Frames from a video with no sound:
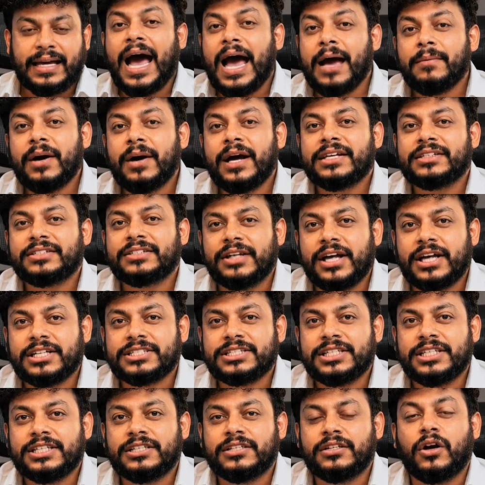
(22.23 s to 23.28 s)
I'm Anand
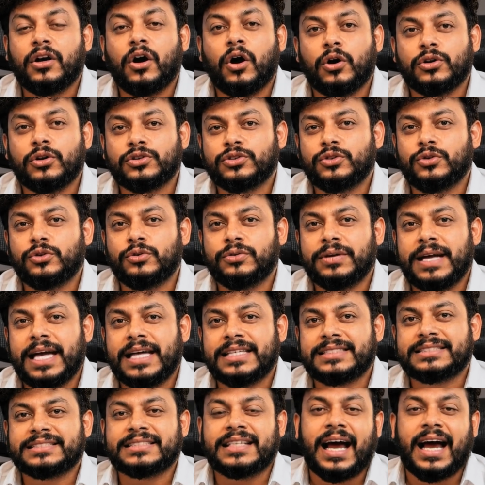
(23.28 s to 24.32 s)
Rajan, also known
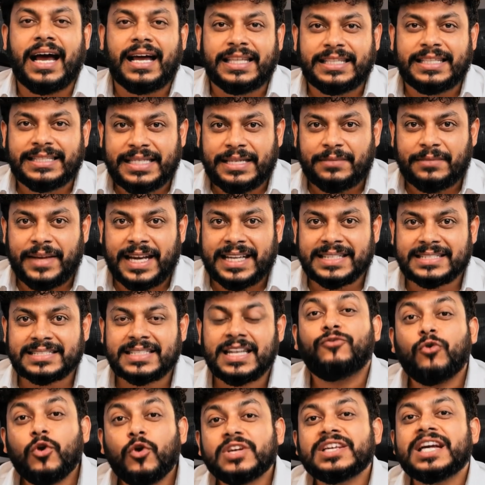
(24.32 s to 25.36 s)
as AnandFX,
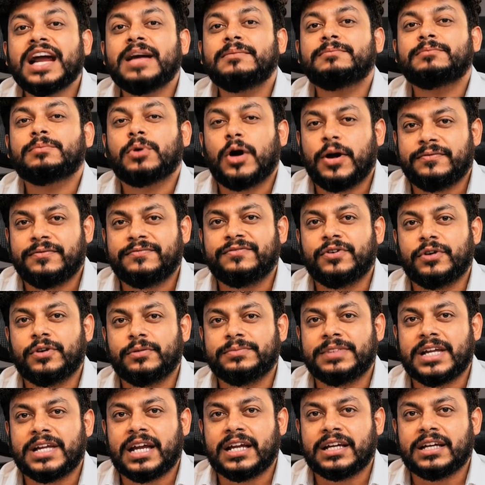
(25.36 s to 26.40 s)
full-time prop
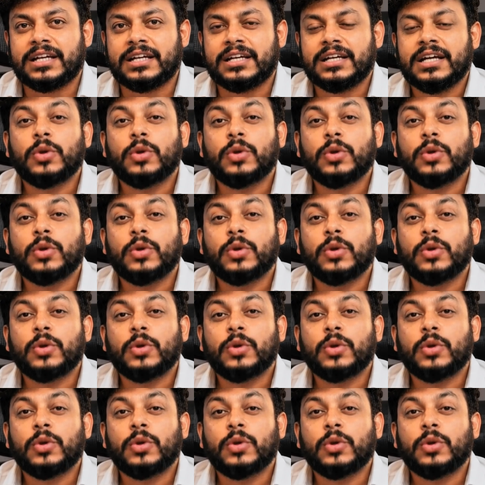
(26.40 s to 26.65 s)
firm trader.